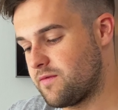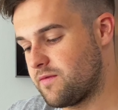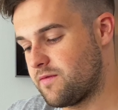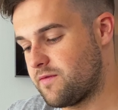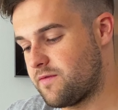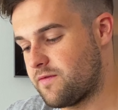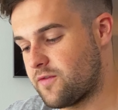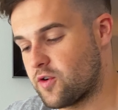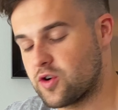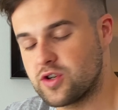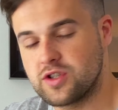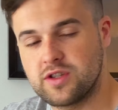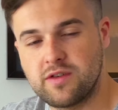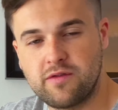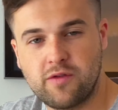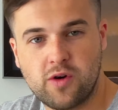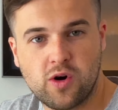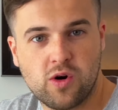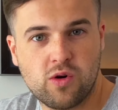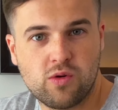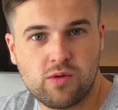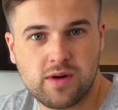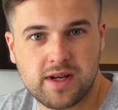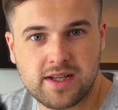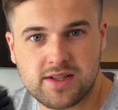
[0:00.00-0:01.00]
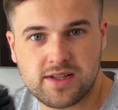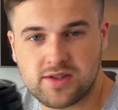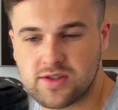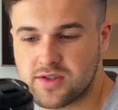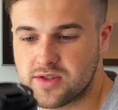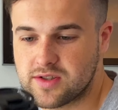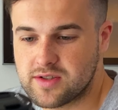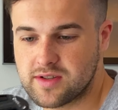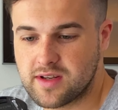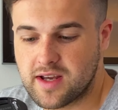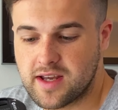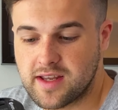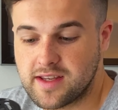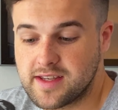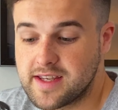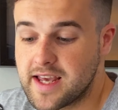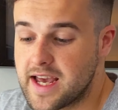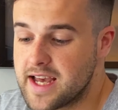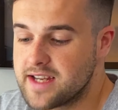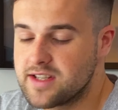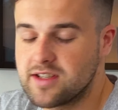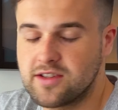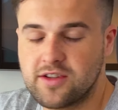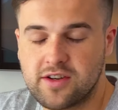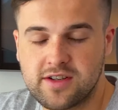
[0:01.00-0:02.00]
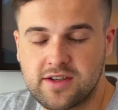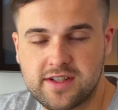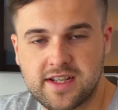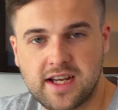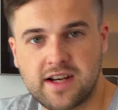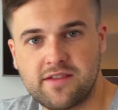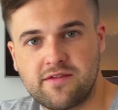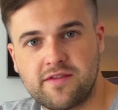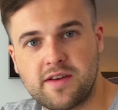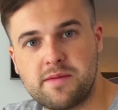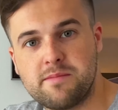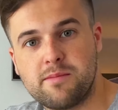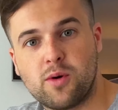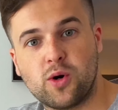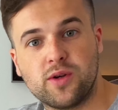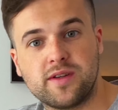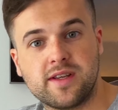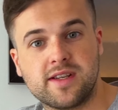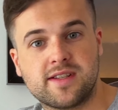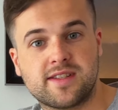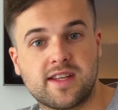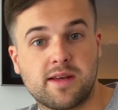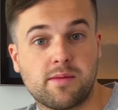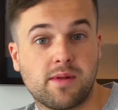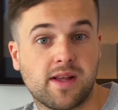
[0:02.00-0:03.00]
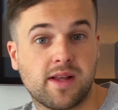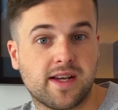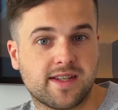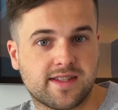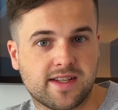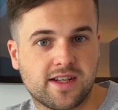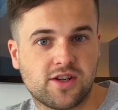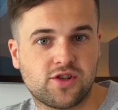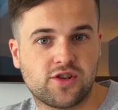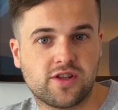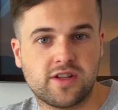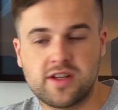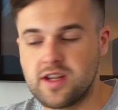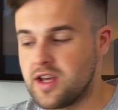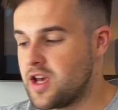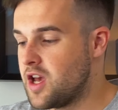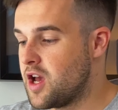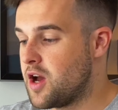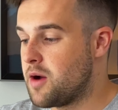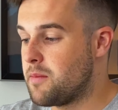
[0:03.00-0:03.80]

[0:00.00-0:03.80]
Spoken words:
First of all is, yes, it does have in-body stabilization,